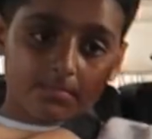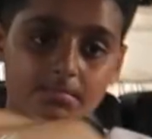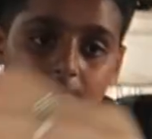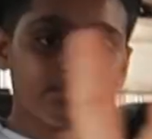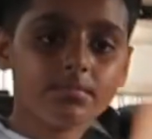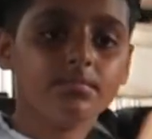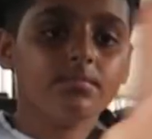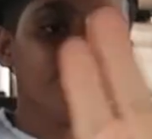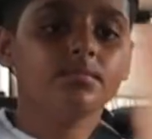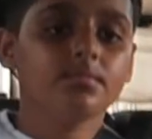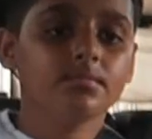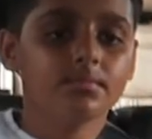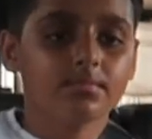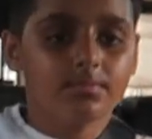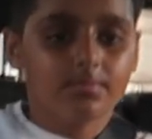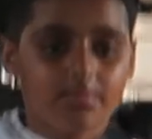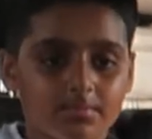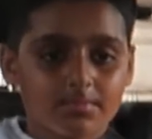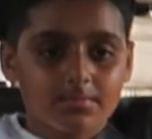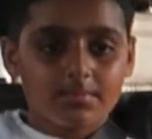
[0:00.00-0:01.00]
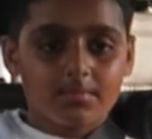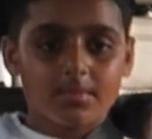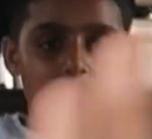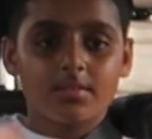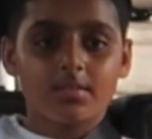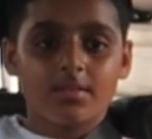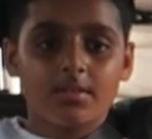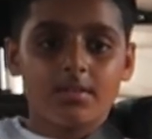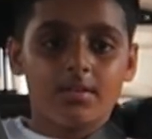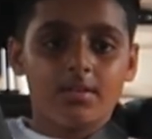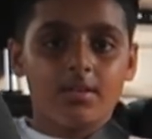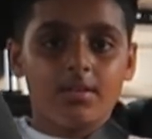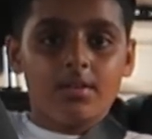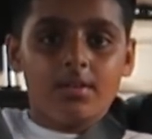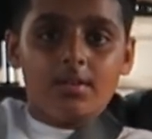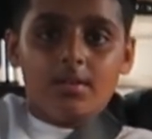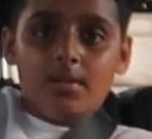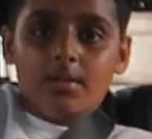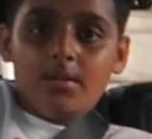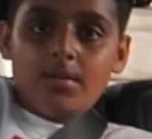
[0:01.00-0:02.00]

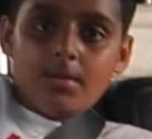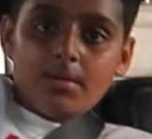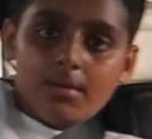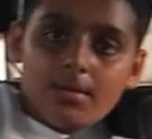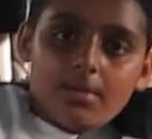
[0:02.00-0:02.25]
(not speaking)